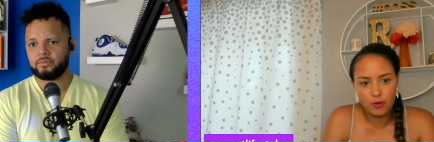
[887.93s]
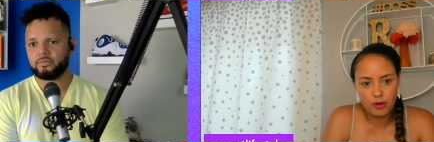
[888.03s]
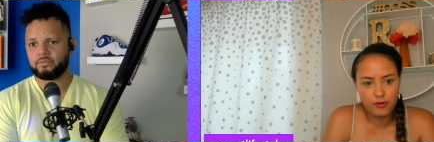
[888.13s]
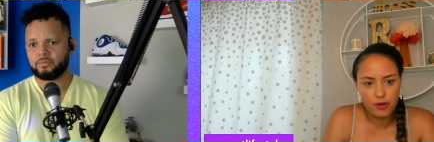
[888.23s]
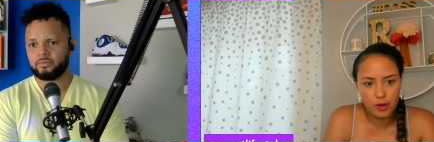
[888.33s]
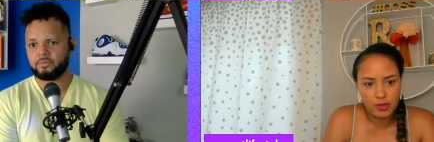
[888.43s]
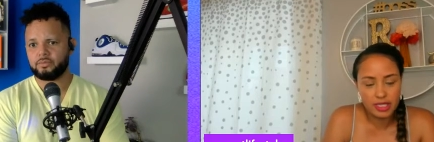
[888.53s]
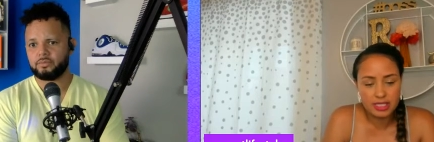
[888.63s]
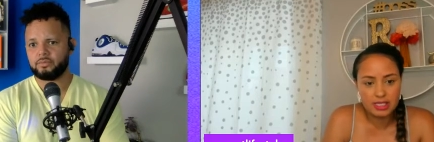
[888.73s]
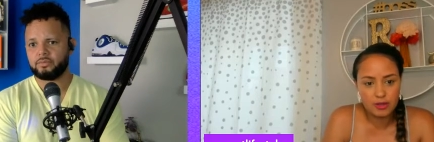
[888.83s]
Speaker 1: or a foe
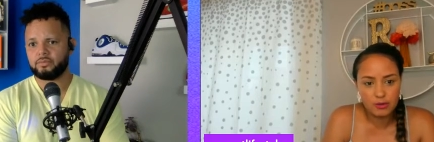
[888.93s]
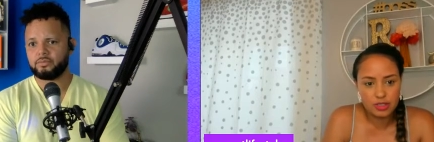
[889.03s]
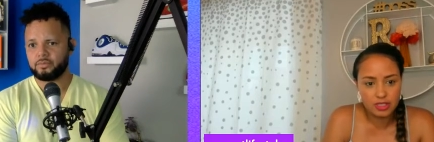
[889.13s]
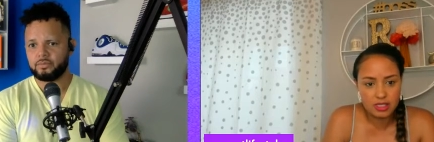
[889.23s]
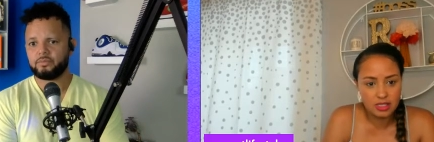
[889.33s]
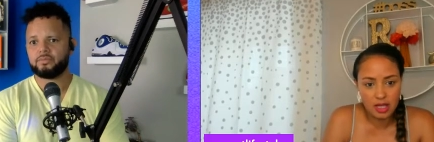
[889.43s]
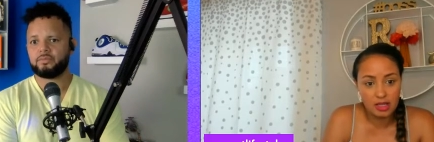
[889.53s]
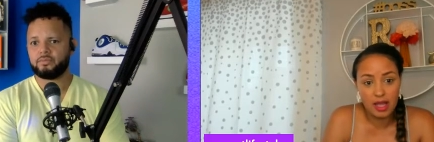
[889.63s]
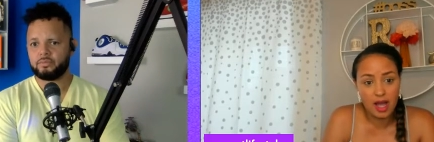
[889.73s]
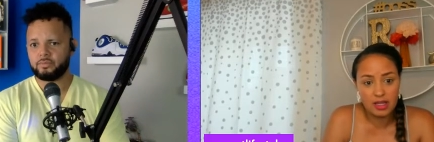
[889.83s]
because it was just a
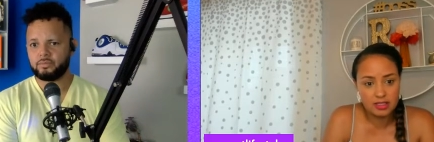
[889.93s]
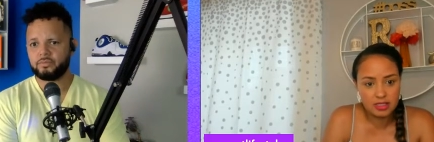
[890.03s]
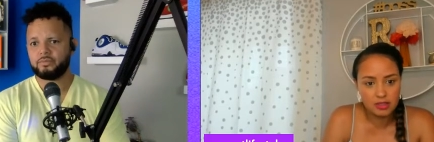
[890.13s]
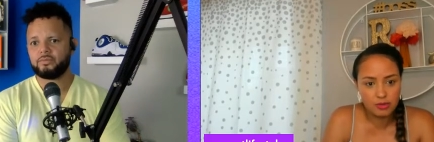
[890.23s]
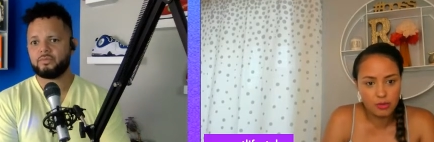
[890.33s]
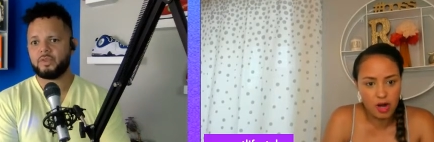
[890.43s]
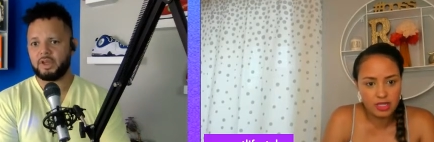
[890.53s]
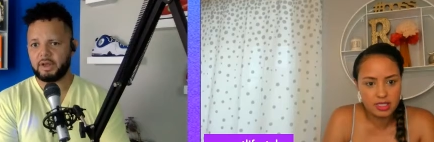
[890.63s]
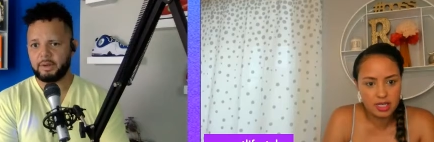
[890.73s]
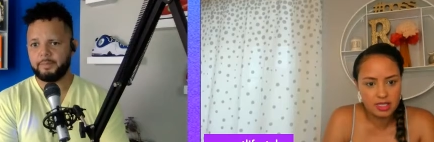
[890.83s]
lot to
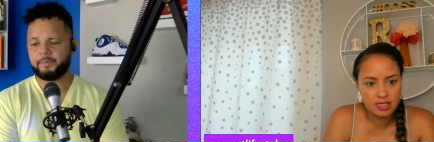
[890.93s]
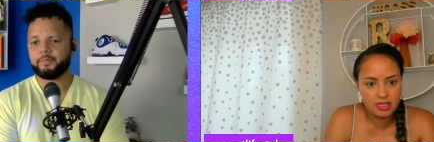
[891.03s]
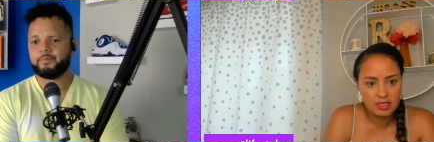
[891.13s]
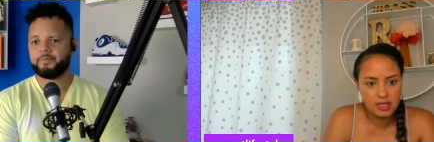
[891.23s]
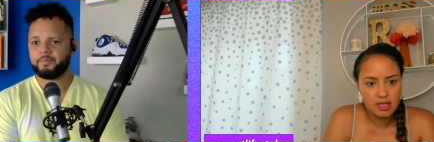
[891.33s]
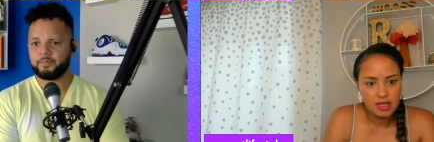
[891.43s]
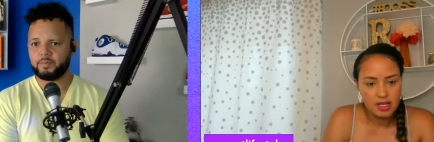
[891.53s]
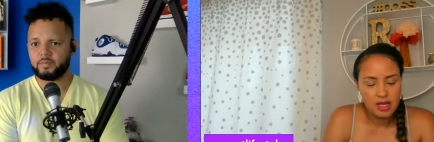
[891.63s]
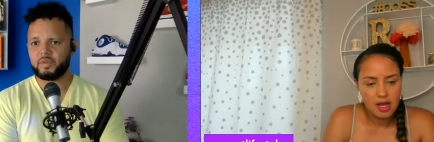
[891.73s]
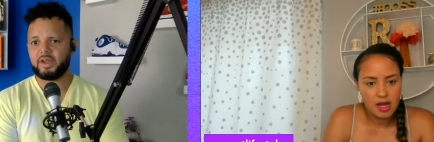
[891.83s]
process. Yeah,
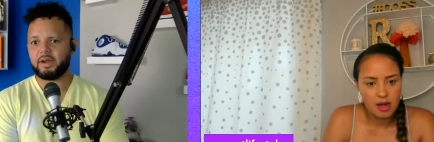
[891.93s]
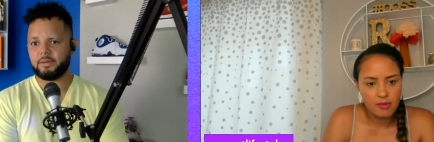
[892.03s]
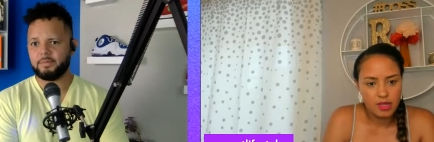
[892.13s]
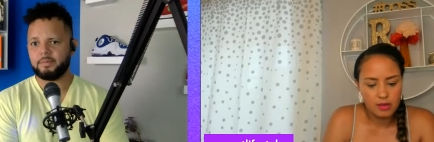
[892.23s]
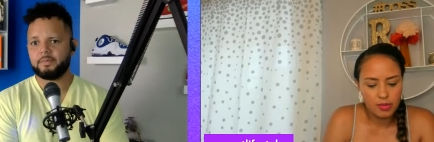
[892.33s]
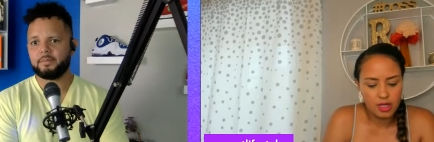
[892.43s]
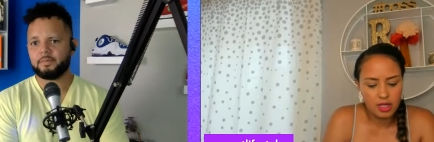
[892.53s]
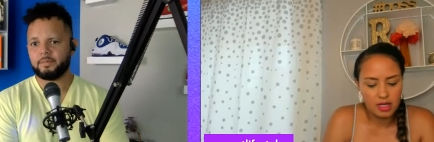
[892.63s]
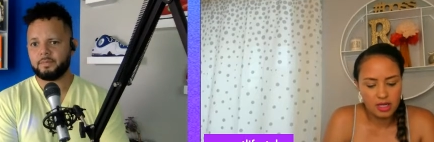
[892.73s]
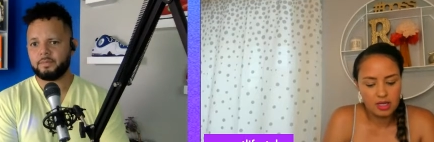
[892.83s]
yeah.
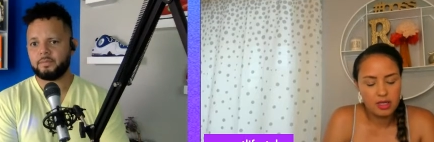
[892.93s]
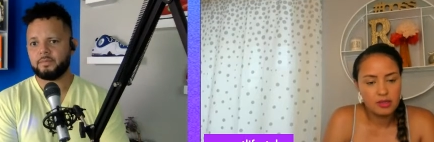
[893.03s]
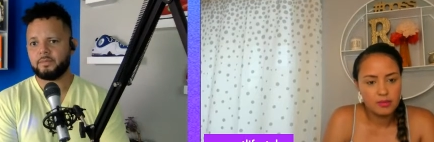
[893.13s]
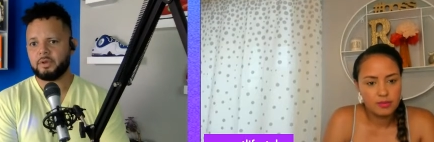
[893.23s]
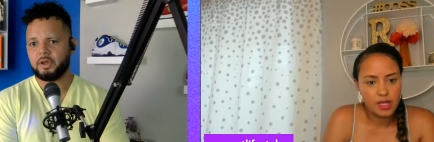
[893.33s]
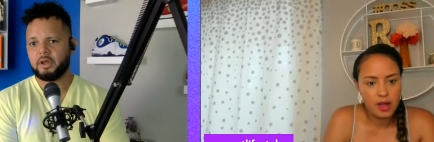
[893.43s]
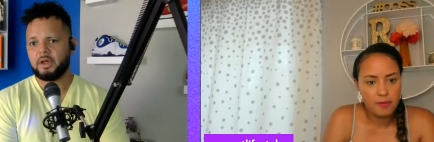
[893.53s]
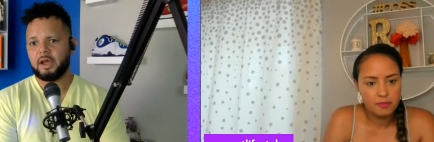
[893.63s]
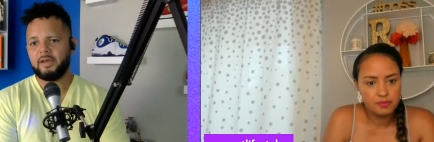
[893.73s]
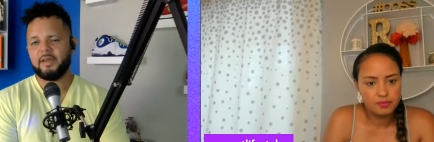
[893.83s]
beginning,
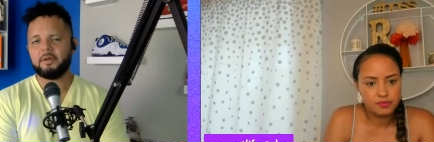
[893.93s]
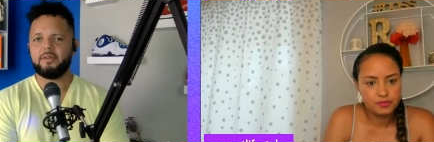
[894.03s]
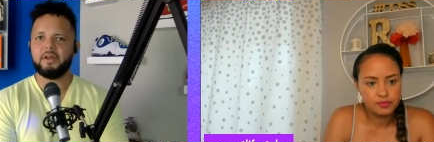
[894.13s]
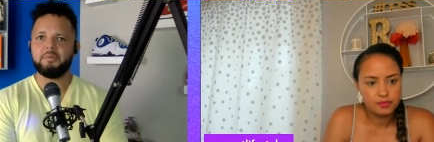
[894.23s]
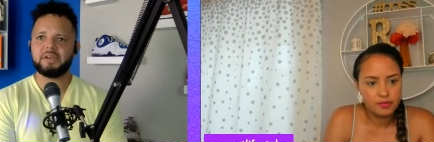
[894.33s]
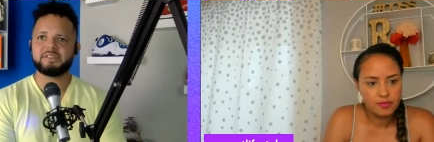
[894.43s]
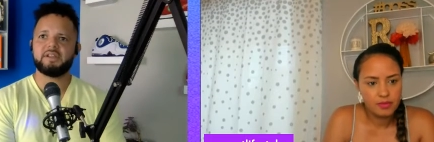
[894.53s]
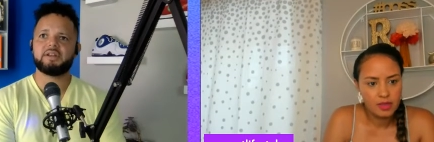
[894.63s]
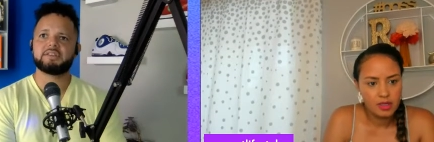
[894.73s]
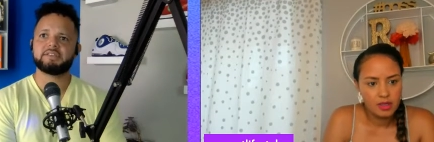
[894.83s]
yeah.
Speaker 2: And that and that makes a
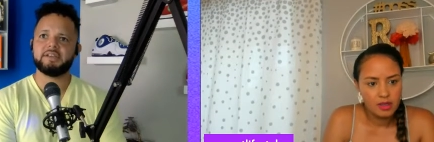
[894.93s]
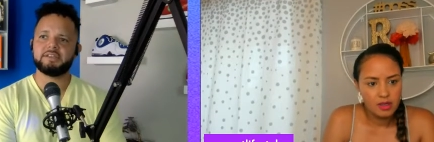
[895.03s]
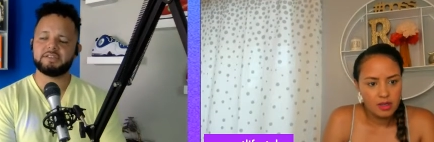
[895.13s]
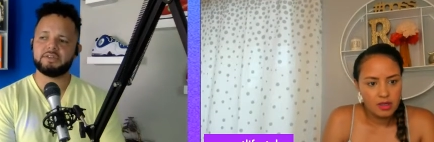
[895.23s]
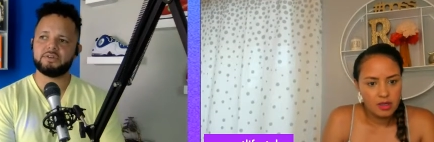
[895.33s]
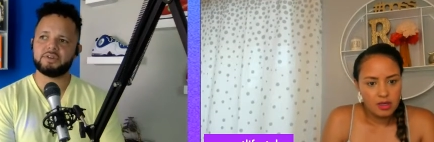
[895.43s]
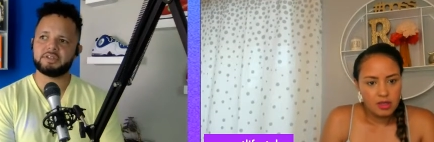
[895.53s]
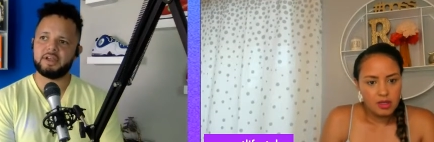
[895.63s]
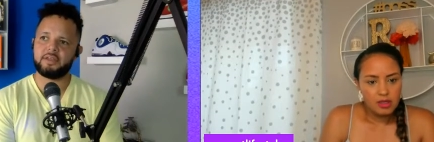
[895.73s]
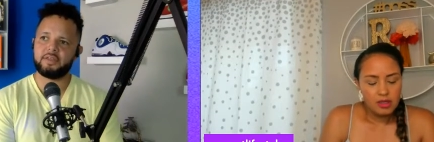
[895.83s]
lot of sense too because I